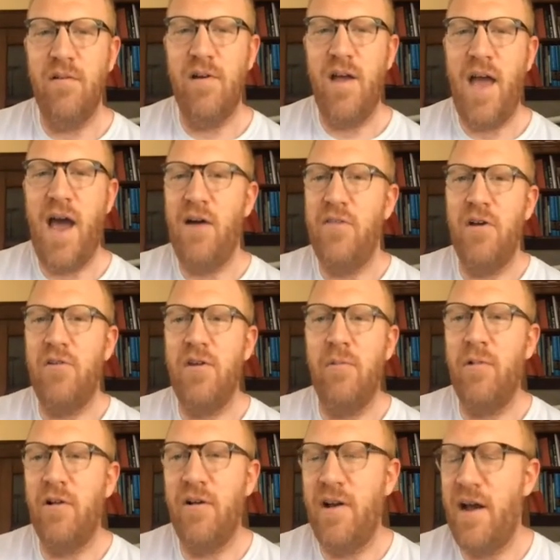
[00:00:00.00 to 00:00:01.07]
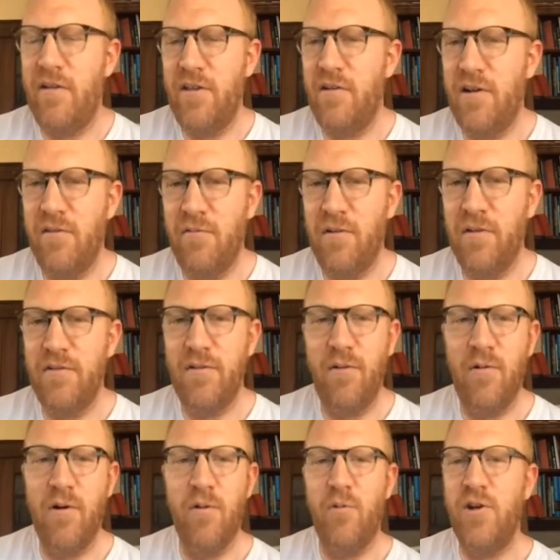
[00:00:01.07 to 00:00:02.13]
how they're similar and how they're different,
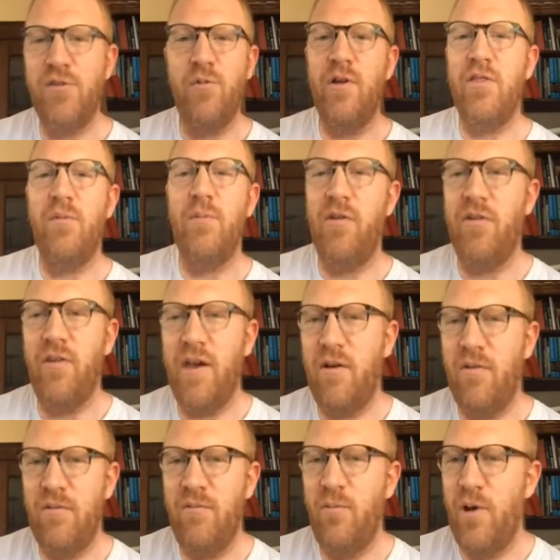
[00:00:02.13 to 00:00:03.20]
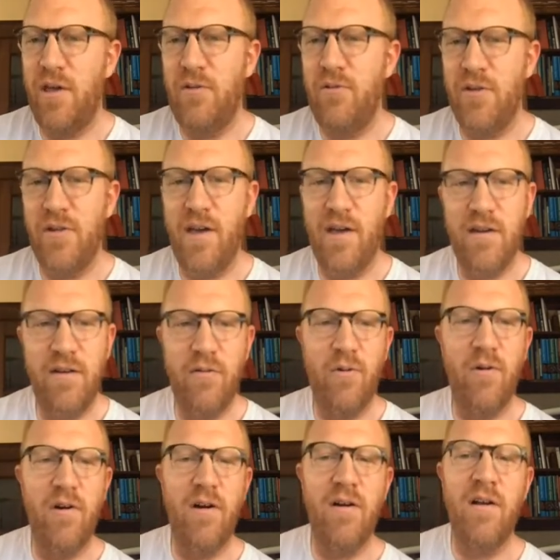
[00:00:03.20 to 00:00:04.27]
or which one's most like what you said,
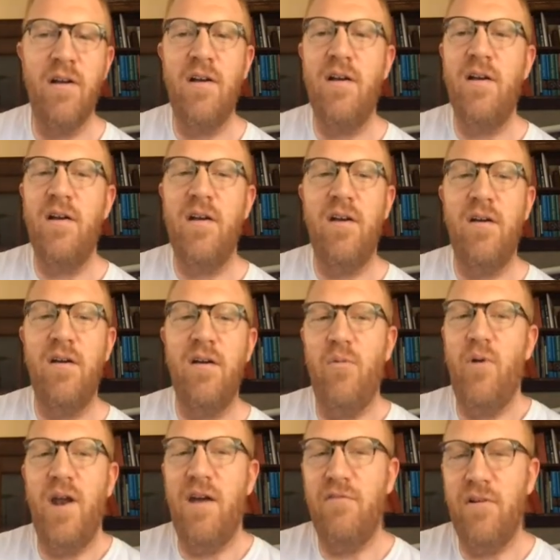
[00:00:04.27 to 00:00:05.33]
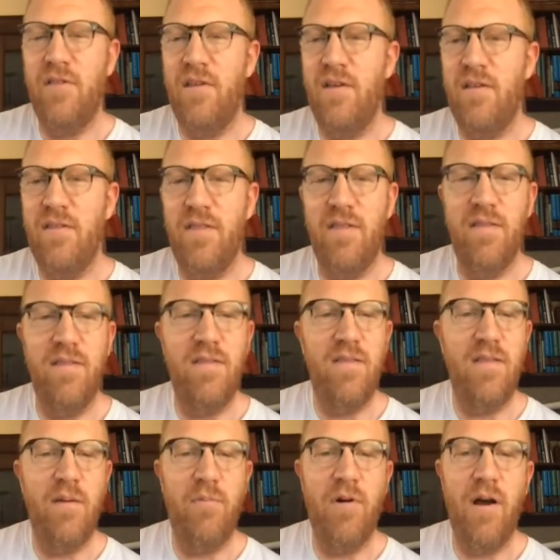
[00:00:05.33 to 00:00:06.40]
or whatever the
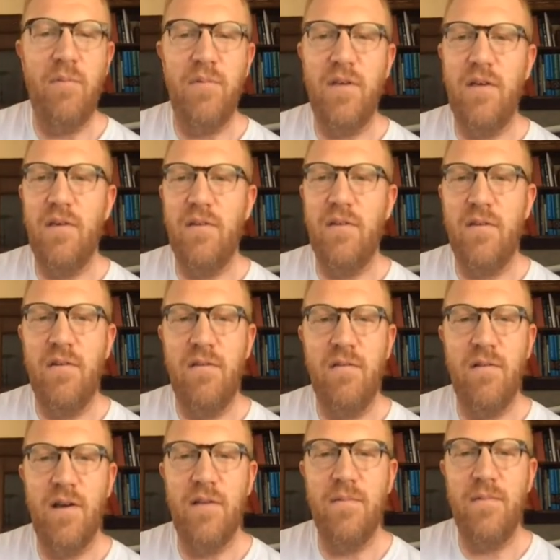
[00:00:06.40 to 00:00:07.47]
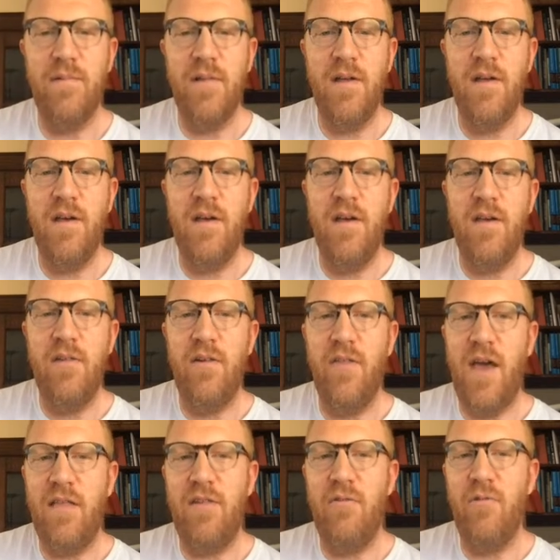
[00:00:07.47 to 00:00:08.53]
prompt is, right? So
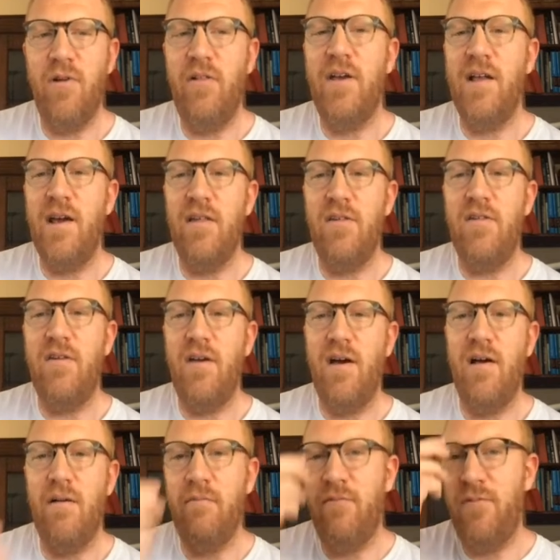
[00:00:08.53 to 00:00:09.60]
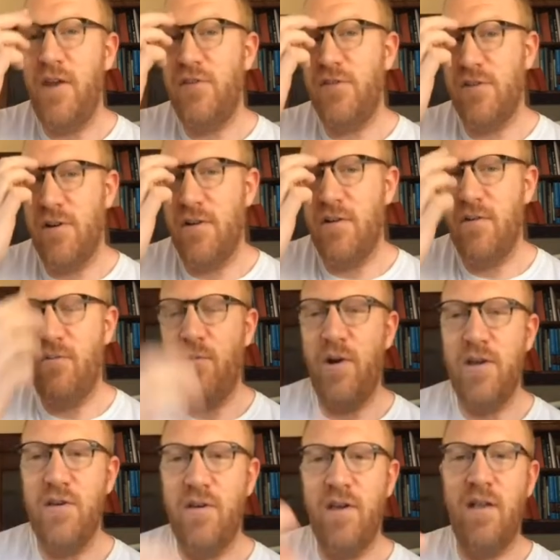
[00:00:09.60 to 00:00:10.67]
that's a really nice feature where
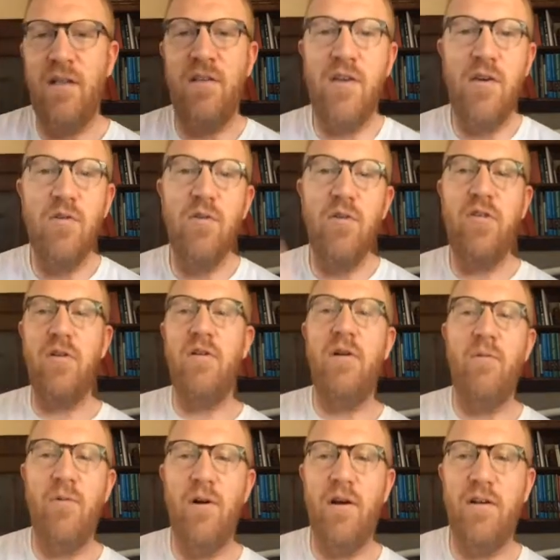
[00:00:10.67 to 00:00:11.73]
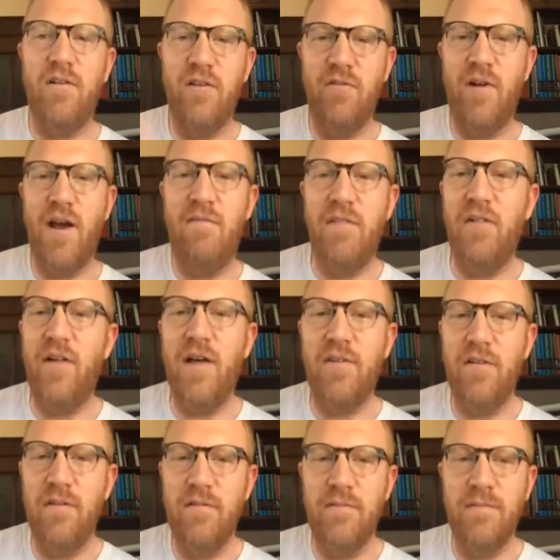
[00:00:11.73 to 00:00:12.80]
you can use student work to drive the
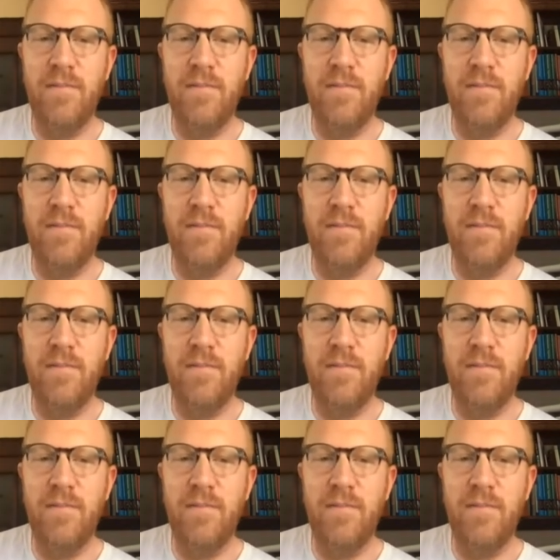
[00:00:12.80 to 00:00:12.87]
lesson.